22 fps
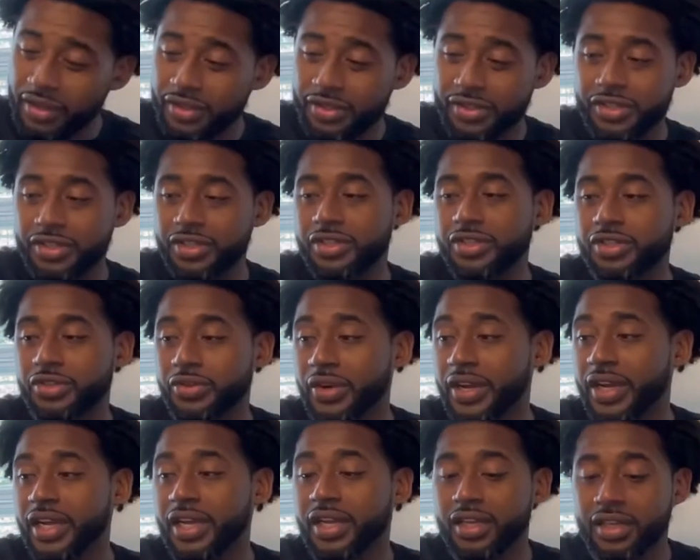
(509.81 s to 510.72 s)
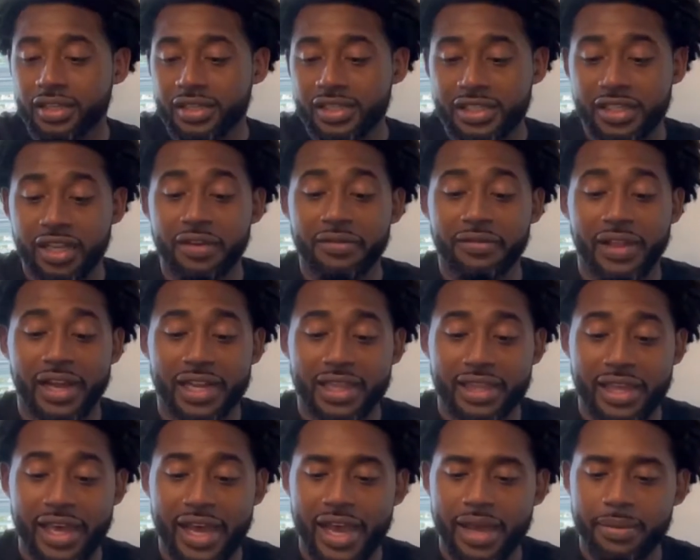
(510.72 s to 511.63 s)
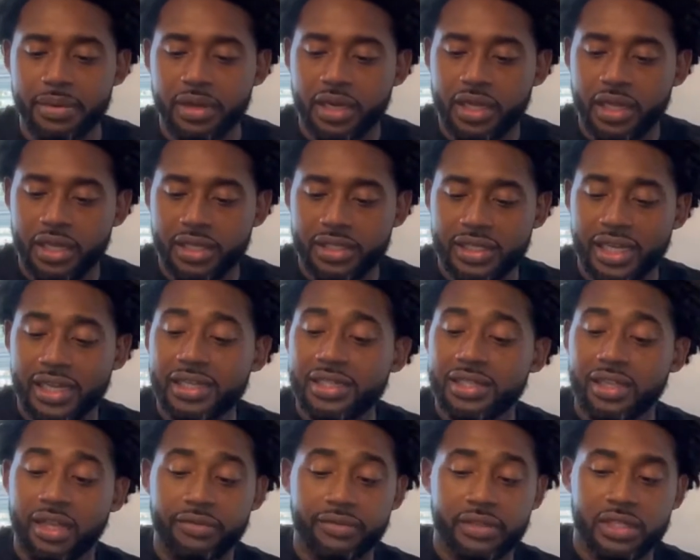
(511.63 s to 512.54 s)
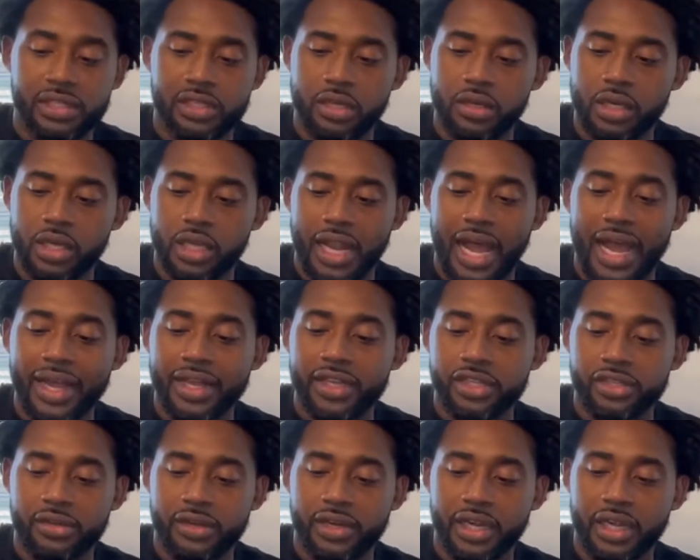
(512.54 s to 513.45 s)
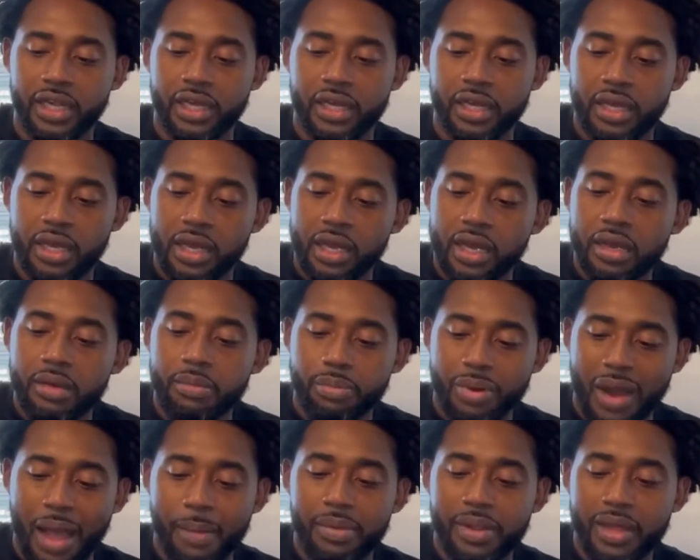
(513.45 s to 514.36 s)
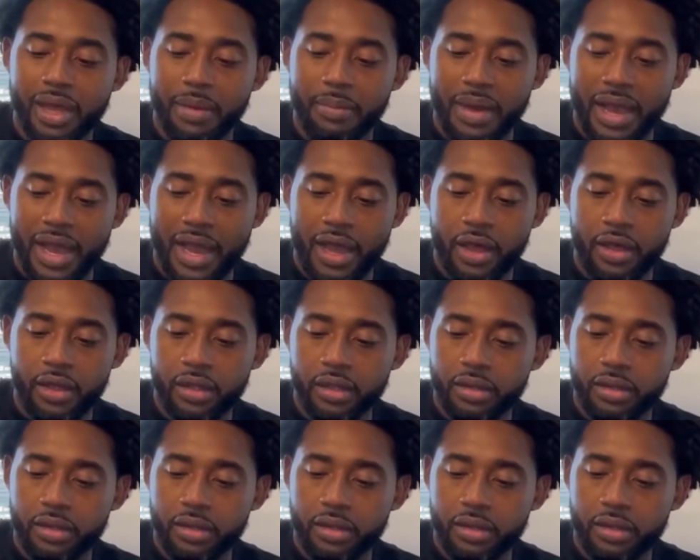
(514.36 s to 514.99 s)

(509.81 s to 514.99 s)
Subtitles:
drink stuff like that, because that stuff is so good. I could drink probably about